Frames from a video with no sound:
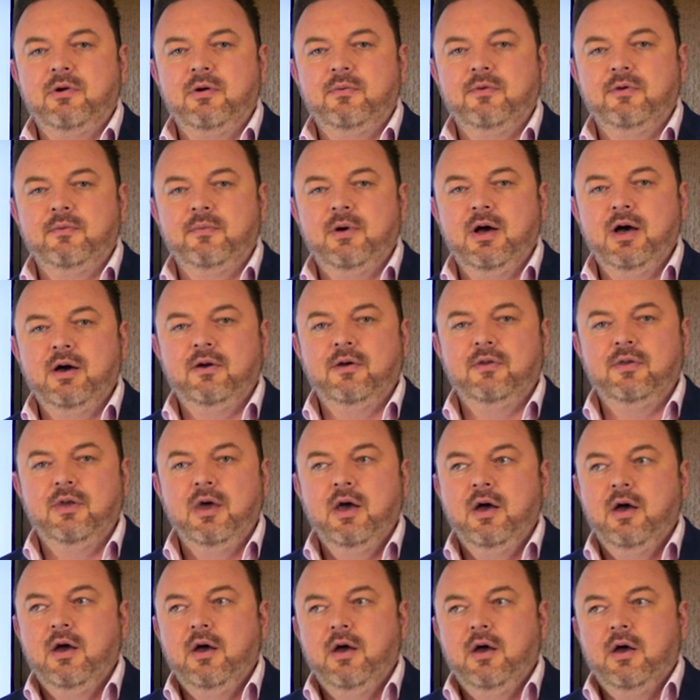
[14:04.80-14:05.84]
bottom of the market,
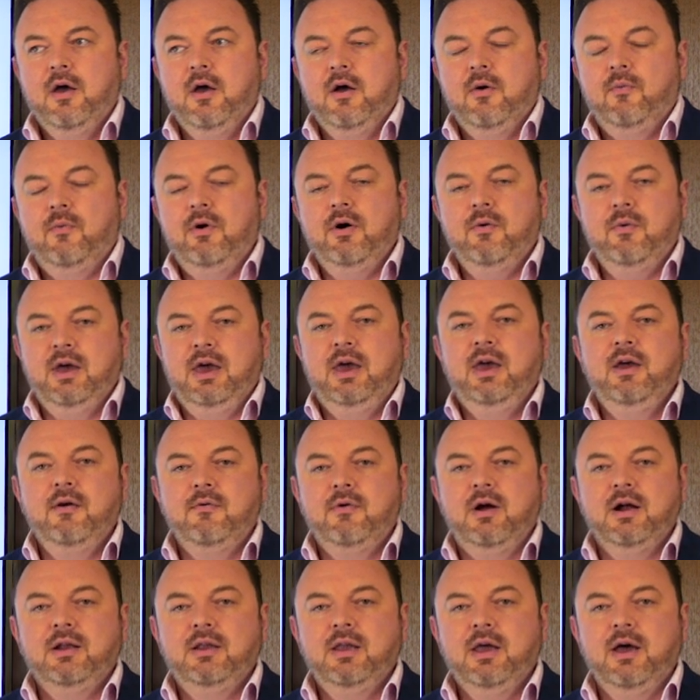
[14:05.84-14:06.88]
well, we're here
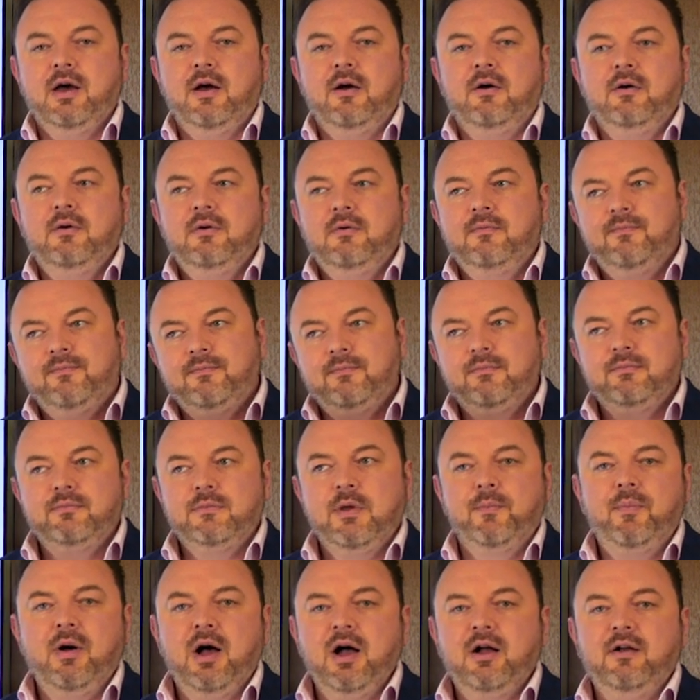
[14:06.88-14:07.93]
right now,
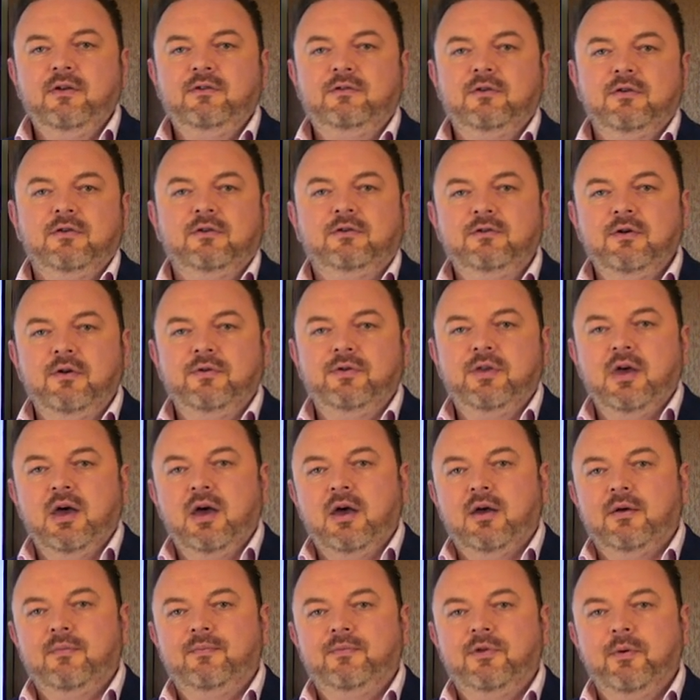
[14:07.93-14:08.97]
the bargains are just not
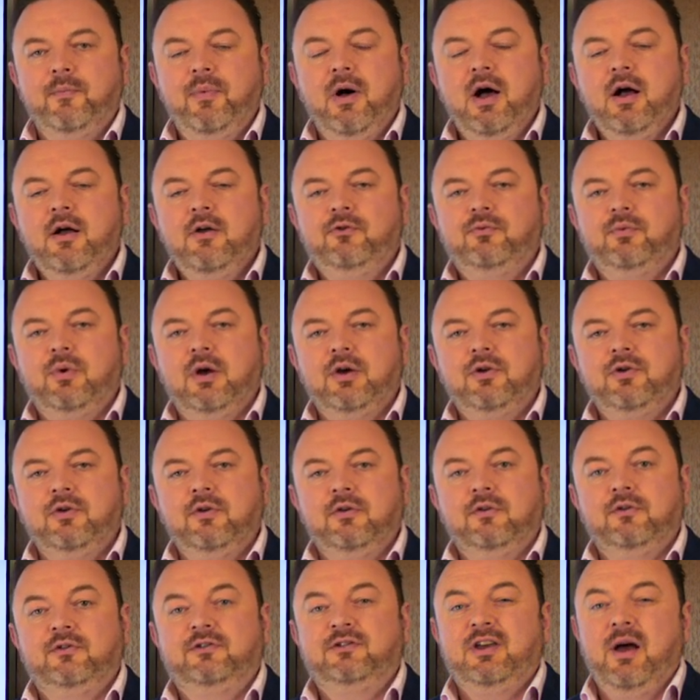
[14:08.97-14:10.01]
there. The bargains were
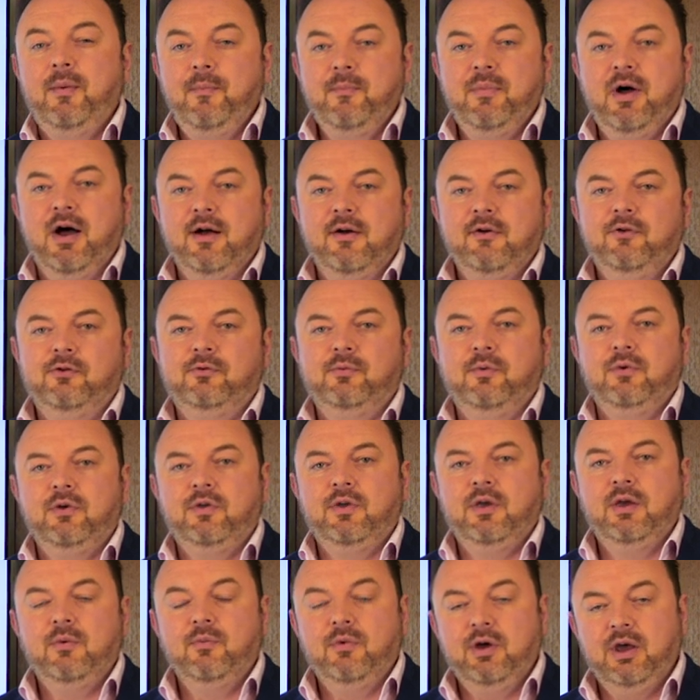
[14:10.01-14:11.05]
actually, some bargains
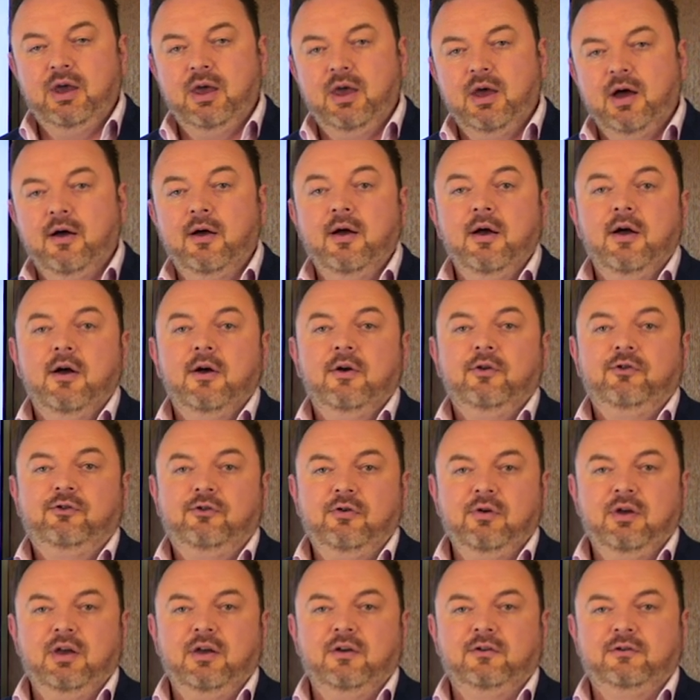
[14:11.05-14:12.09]
were here
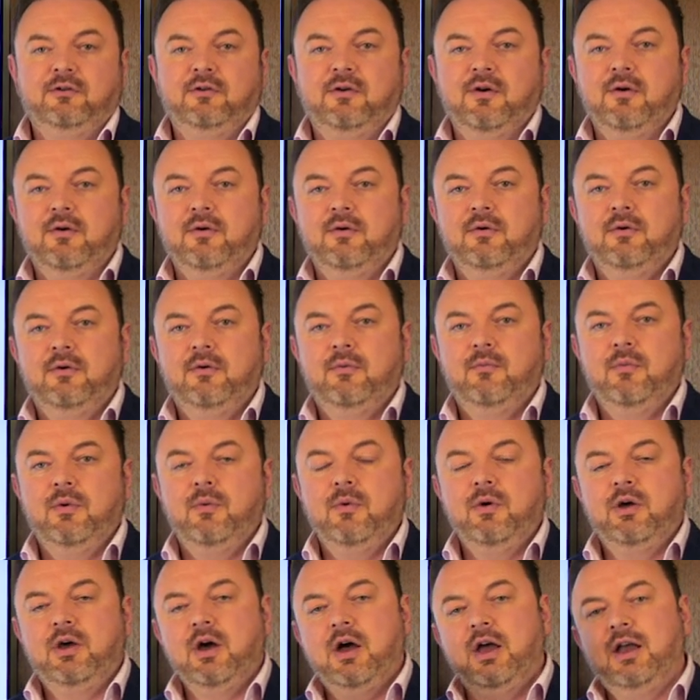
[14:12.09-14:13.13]
2 years ago when
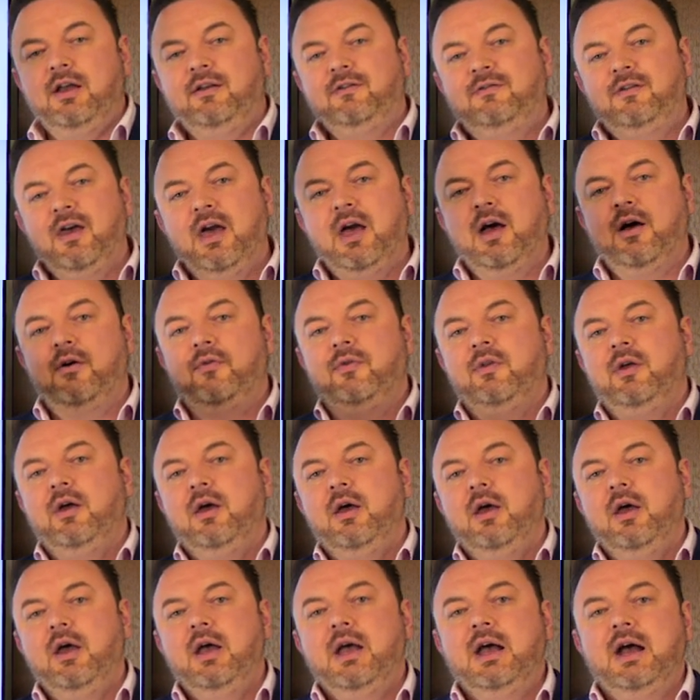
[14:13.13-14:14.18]
we're going down
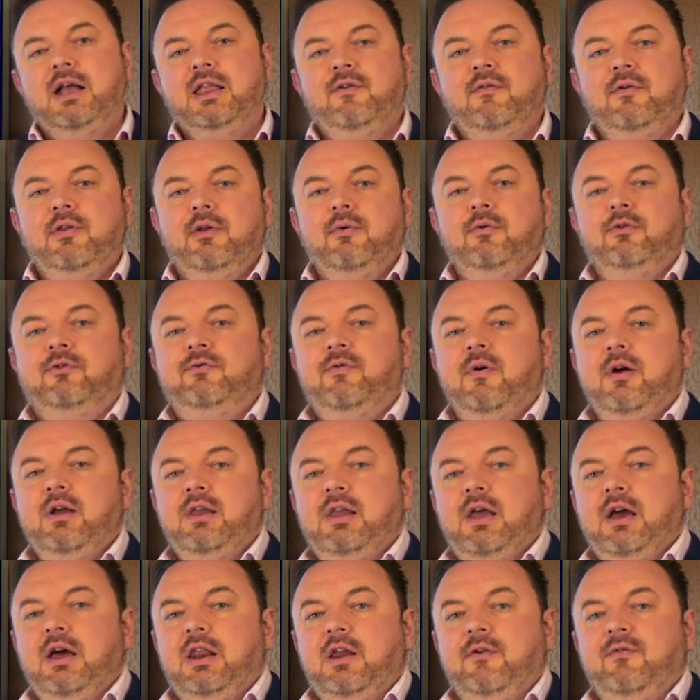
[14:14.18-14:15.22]
and everything was very
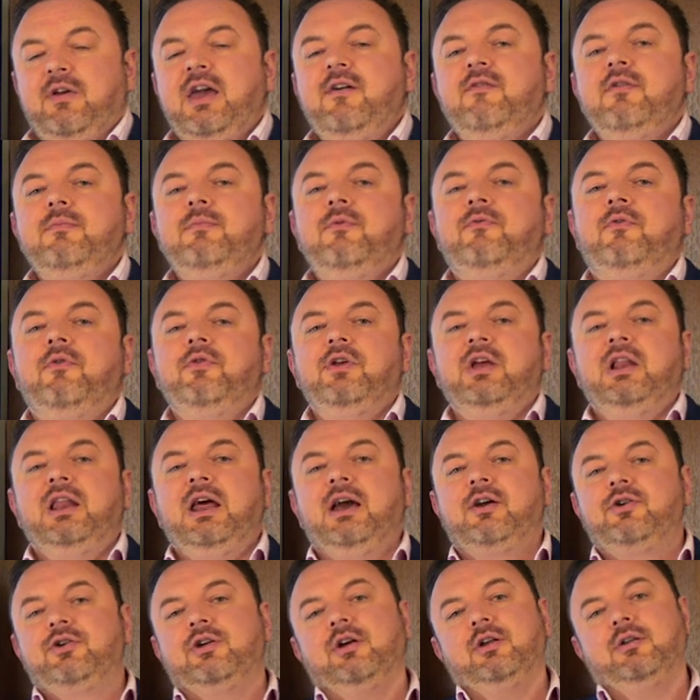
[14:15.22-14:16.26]
negative. Even before the
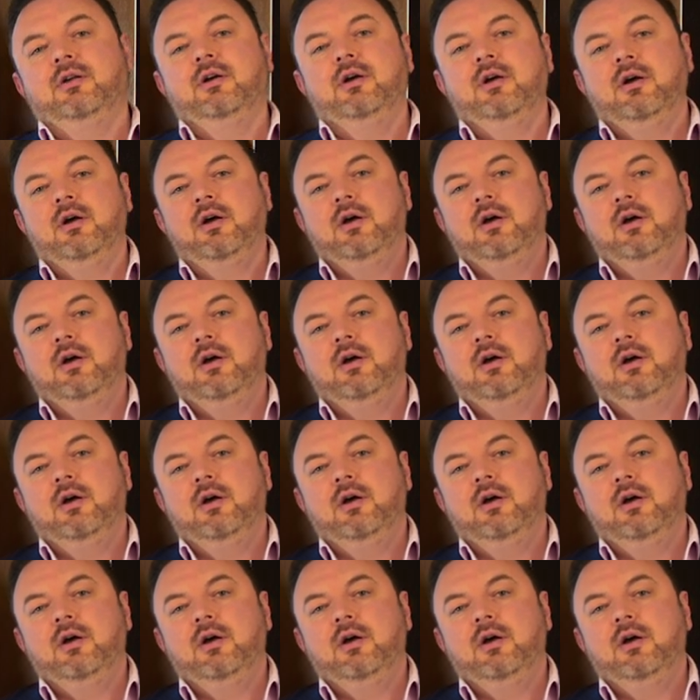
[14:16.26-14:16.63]
election,